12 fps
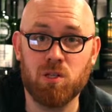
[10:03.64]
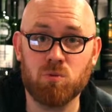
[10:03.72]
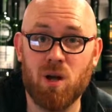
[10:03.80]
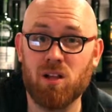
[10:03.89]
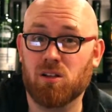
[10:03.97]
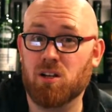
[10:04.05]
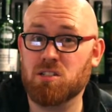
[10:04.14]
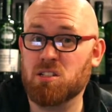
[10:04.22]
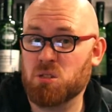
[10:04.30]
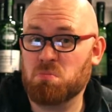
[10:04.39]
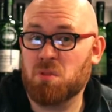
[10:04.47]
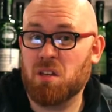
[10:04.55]
as well, because
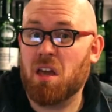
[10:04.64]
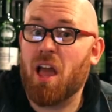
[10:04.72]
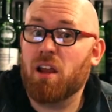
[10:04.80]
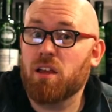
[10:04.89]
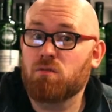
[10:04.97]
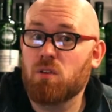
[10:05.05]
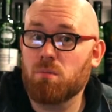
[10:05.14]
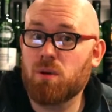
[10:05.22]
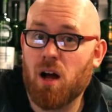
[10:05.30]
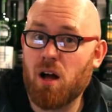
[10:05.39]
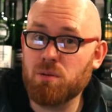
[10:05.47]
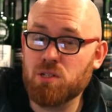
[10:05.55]
it's Kelly and Rob
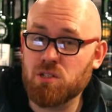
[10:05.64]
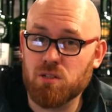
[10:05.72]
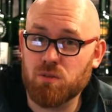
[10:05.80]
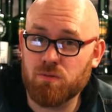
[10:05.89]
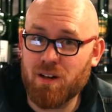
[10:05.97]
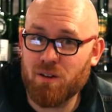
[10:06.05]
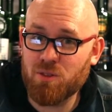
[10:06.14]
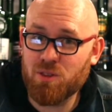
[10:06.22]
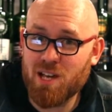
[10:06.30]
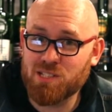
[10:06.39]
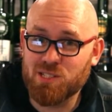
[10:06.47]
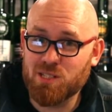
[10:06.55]
Carpenter who founded the
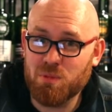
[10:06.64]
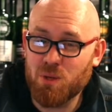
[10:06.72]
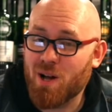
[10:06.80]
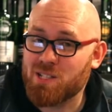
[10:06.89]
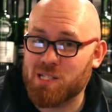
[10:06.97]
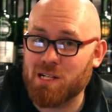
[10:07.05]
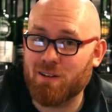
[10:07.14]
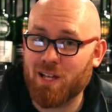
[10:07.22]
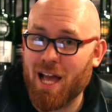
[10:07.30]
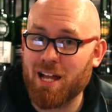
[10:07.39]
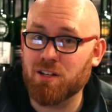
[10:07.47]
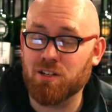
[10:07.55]
SNWS here in
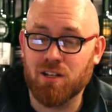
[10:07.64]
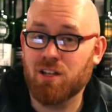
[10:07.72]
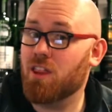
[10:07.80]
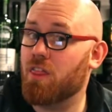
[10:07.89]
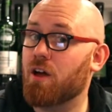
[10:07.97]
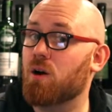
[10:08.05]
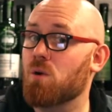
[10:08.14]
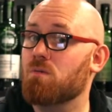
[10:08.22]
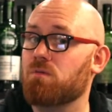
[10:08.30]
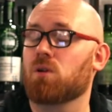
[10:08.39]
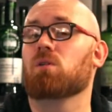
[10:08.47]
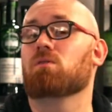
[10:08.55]
Canada. They are
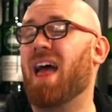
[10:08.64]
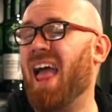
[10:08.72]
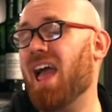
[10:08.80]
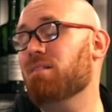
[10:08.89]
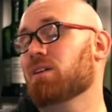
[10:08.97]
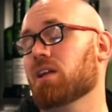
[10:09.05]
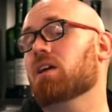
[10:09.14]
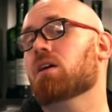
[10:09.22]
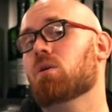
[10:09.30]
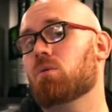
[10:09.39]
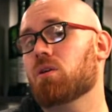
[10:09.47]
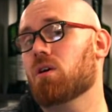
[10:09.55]
involved heavily
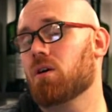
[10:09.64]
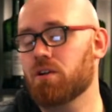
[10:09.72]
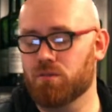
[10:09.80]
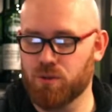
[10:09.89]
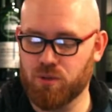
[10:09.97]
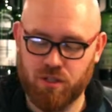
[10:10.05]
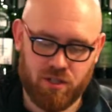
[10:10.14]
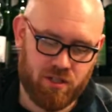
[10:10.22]
with Holyrood.